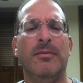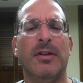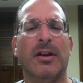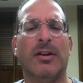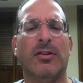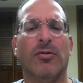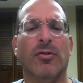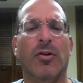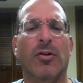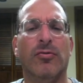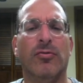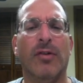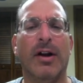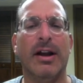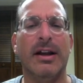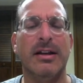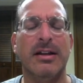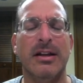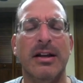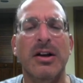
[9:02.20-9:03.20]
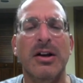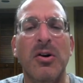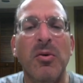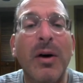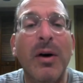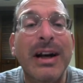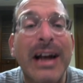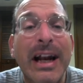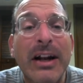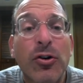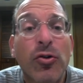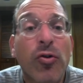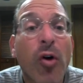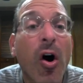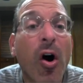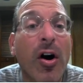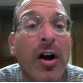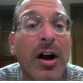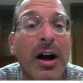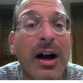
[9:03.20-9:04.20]
like they're all right. What did I do
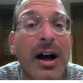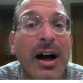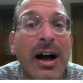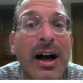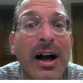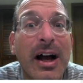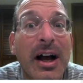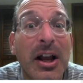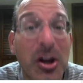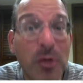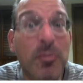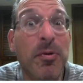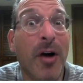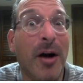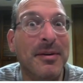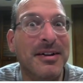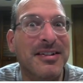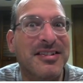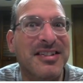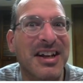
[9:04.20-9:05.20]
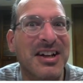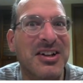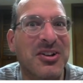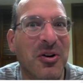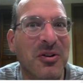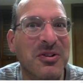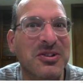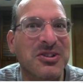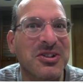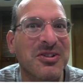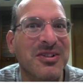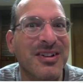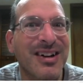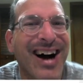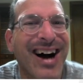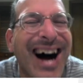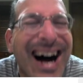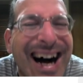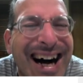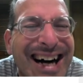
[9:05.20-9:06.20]
wrong? You probably see it, don't you?
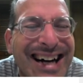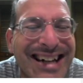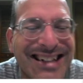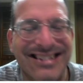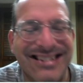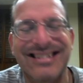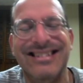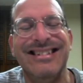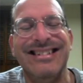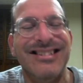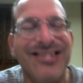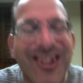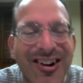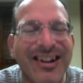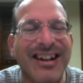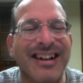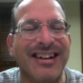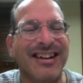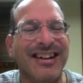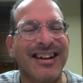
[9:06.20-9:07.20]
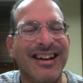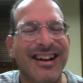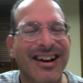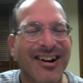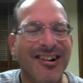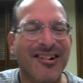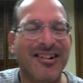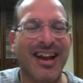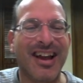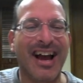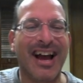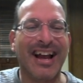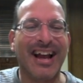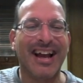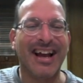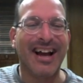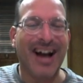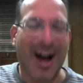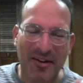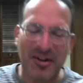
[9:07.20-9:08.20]
Ah, oh, darn it. Okay.
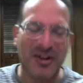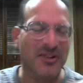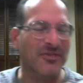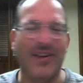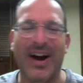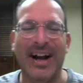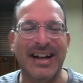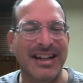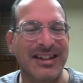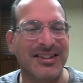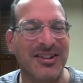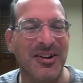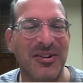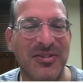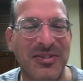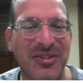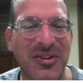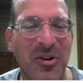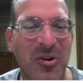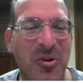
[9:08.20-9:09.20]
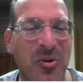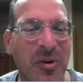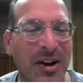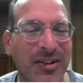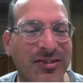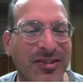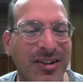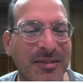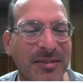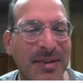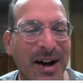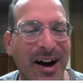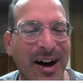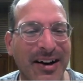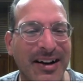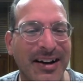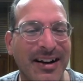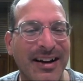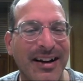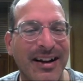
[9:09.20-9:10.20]
I'm going to find it, though. No question about
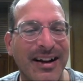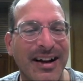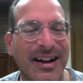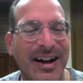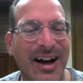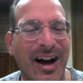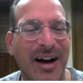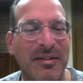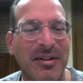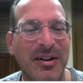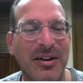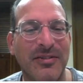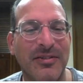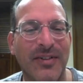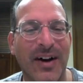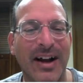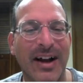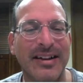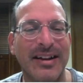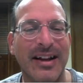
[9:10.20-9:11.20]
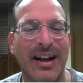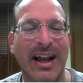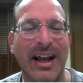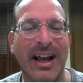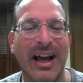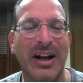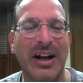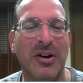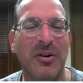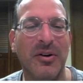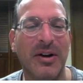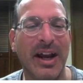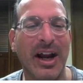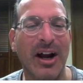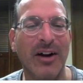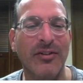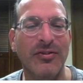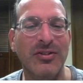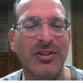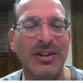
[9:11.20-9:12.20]
it. I'm going to find it. I got to go
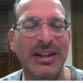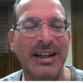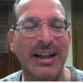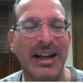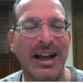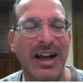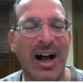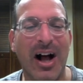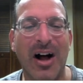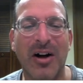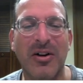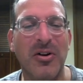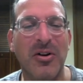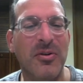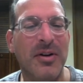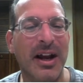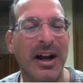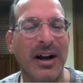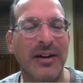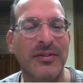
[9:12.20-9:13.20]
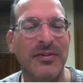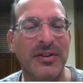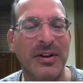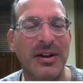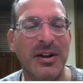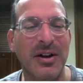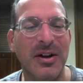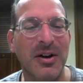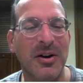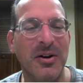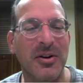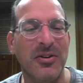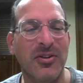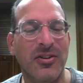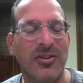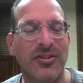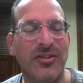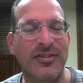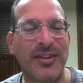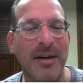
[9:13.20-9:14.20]
carefully. I'll go carefully.
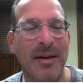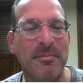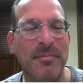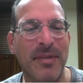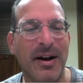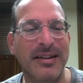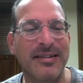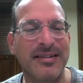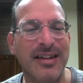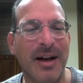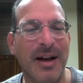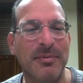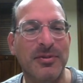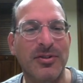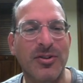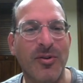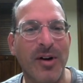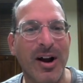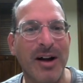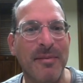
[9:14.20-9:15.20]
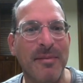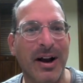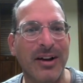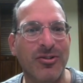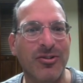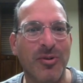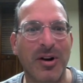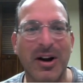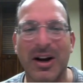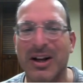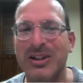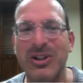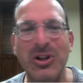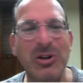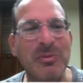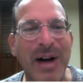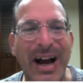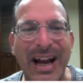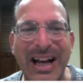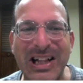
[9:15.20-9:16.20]
Step by step, square by square, clue
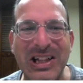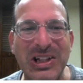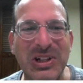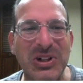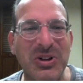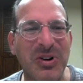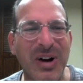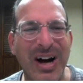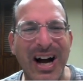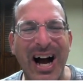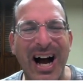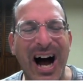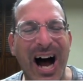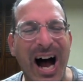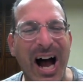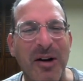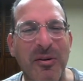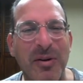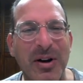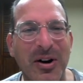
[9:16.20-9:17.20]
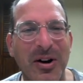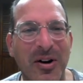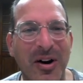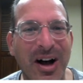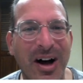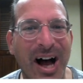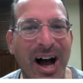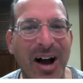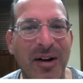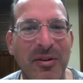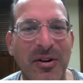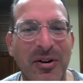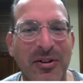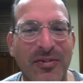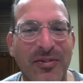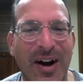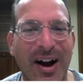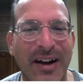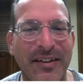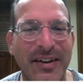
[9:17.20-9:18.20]
by clue. I will. I will
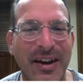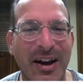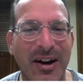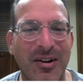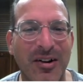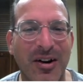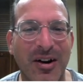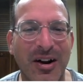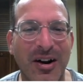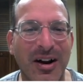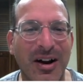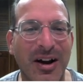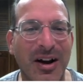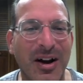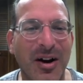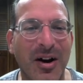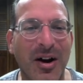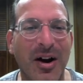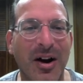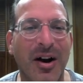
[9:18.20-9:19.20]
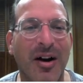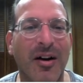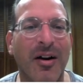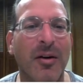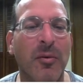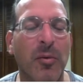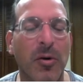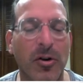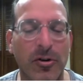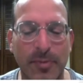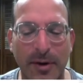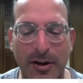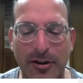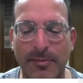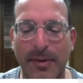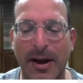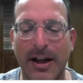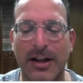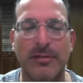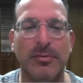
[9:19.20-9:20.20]
find the error. All right, worst place
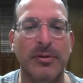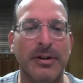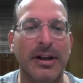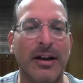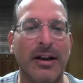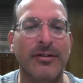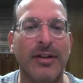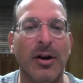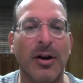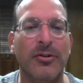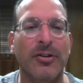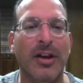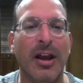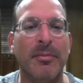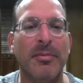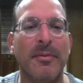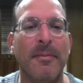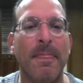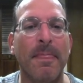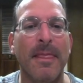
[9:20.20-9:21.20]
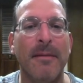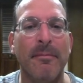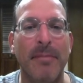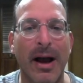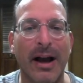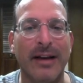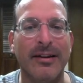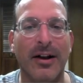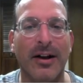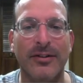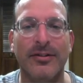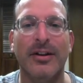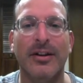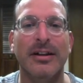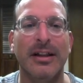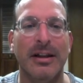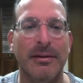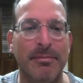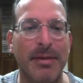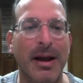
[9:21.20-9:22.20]
imaginable. Yes, Hellscape. Backs out
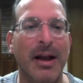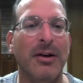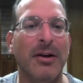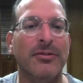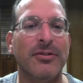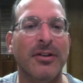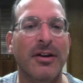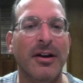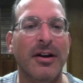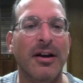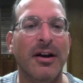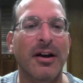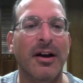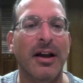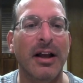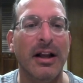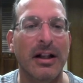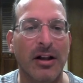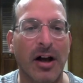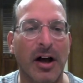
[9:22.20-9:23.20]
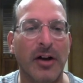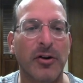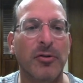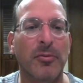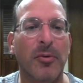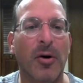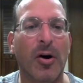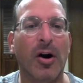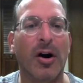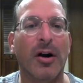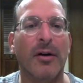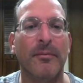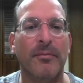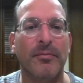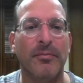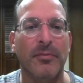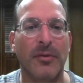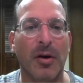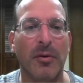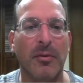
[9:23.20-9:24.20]
suddenly. Bails. Ilhan Omar.
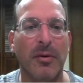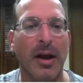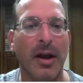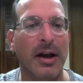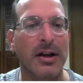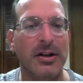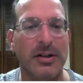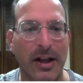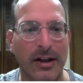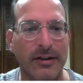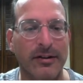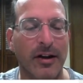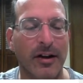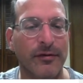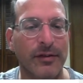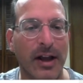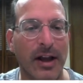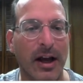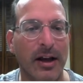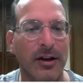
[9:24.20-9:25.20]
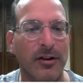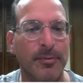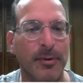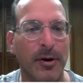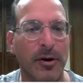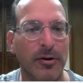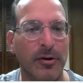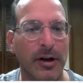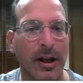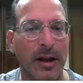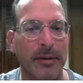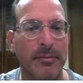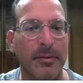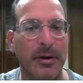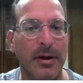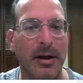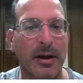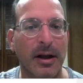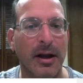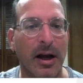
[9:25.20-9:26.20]
Okay, that's definitely how you spell her name.
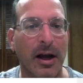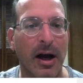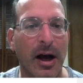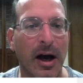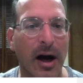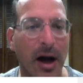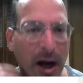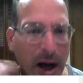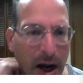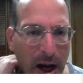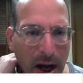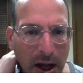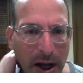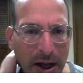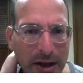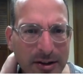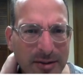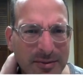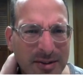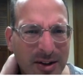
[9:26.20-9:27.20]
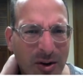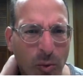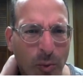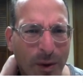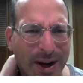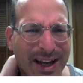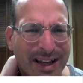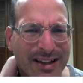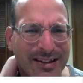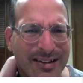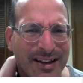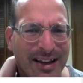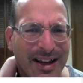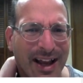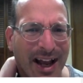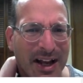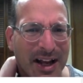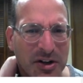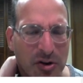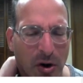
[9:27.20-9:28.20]
Uh, like something wicked
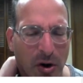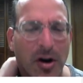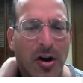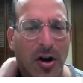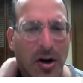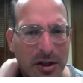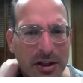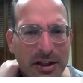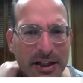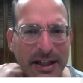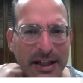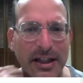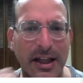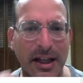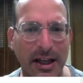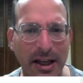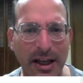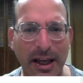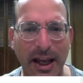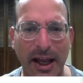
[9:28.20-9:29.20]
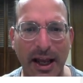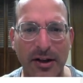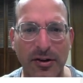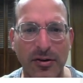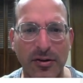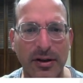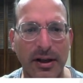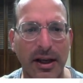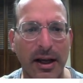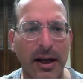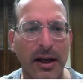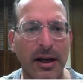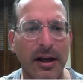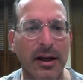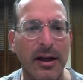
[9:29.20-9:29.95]
and dark, unlit like a candle. Yeah.